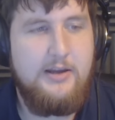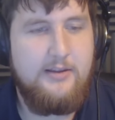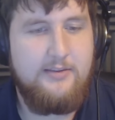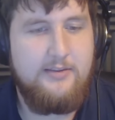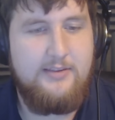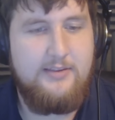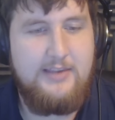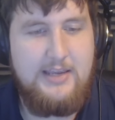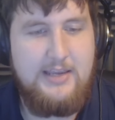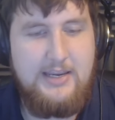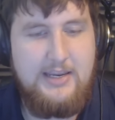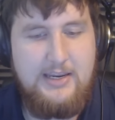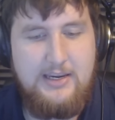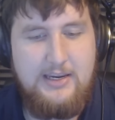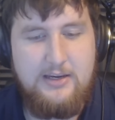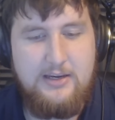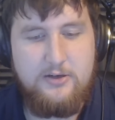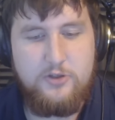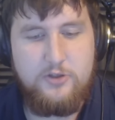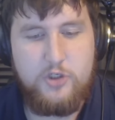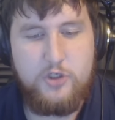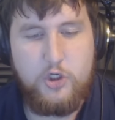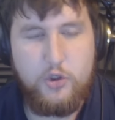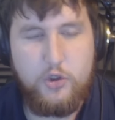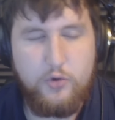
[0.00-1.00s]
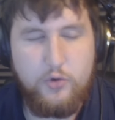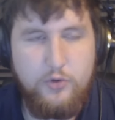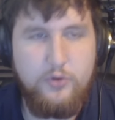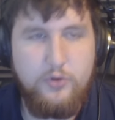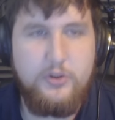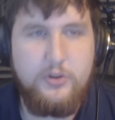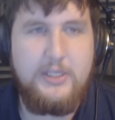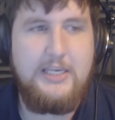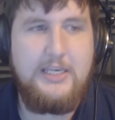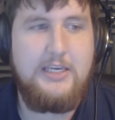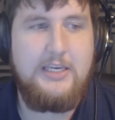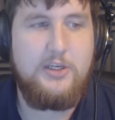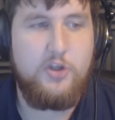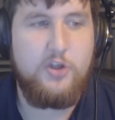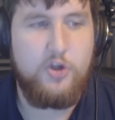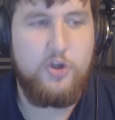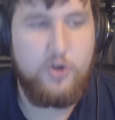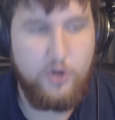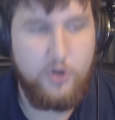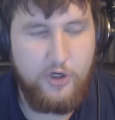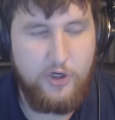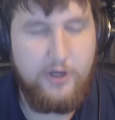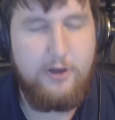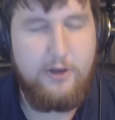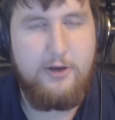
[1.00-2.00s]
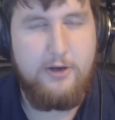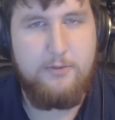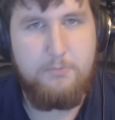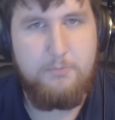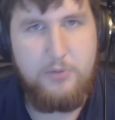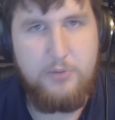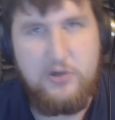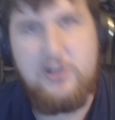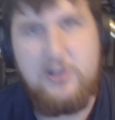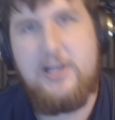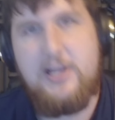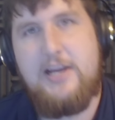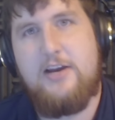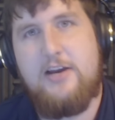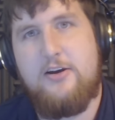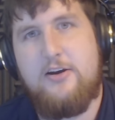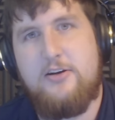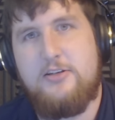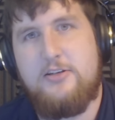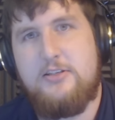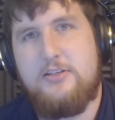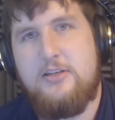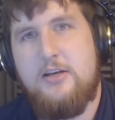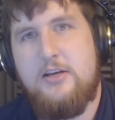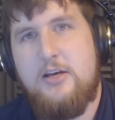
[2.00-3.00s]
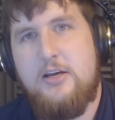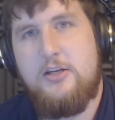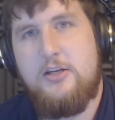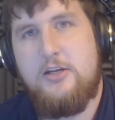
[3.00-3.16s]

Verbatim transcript: the truly good players